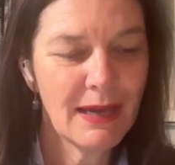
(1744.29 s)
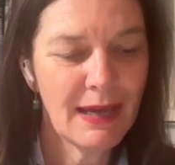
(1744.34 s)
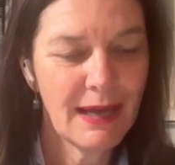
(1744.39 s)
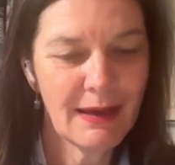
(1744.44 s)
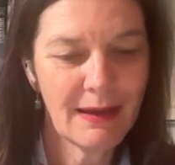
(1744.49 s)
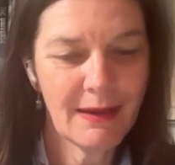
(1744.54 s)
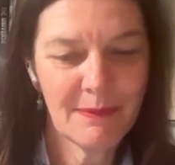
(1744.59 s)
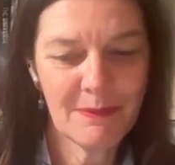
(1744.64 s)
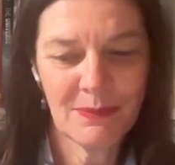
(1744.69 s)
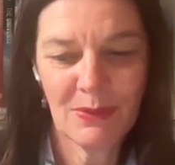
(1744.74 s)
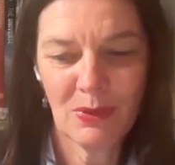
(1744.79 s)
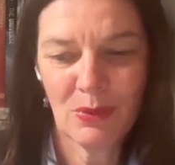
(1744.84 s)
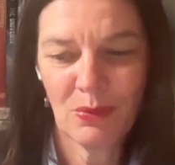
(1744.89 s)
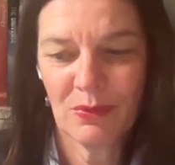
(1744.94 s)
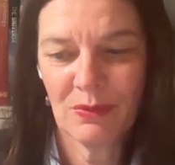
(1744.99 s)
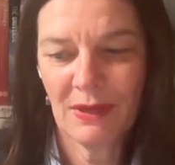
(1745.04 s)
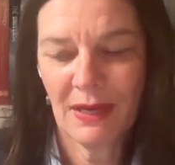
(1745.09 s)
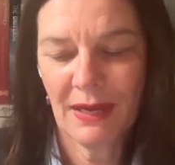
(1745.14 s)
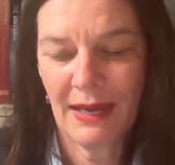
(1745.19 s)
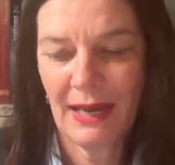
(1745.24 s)

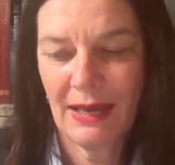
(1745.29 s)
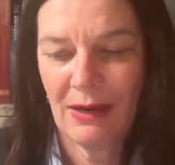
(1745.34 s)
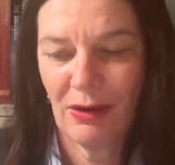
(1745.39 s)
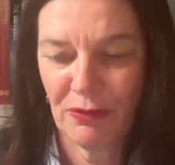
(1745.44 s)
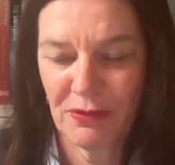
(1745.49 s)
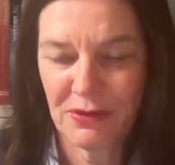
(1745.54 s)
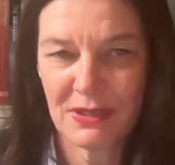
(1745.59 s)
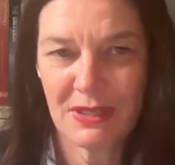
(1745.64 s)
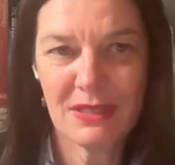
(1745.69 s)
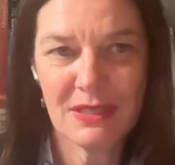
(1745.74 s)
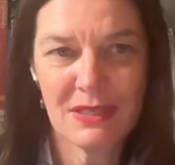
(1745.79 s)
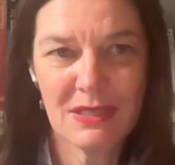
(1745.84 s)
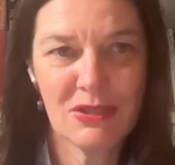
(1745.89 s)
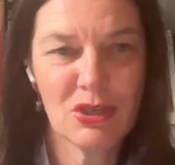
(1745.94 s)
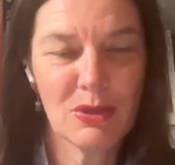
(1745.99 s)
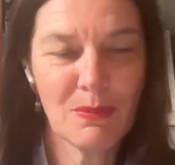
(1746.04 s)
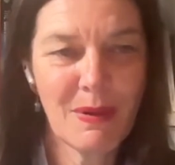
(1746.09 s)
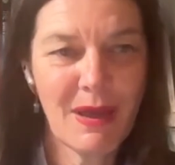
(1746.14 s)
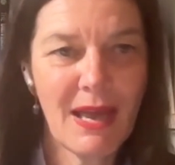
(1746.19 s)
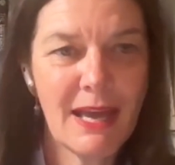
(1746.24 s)
our head office is in
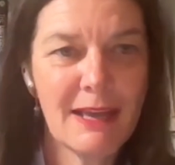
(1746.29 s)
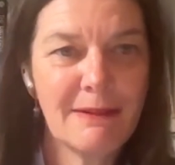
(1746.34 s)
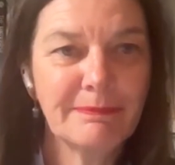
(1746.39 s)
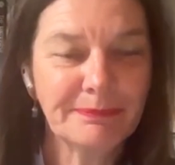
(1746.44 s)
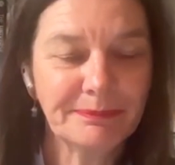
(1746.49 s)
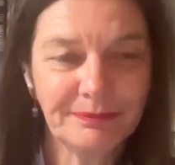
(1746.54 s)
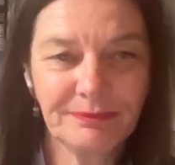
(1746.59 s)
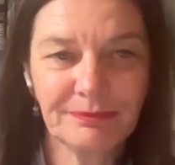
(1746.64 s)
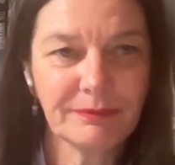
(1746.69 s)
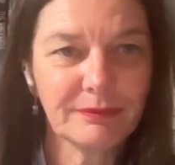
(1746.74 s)
Japan.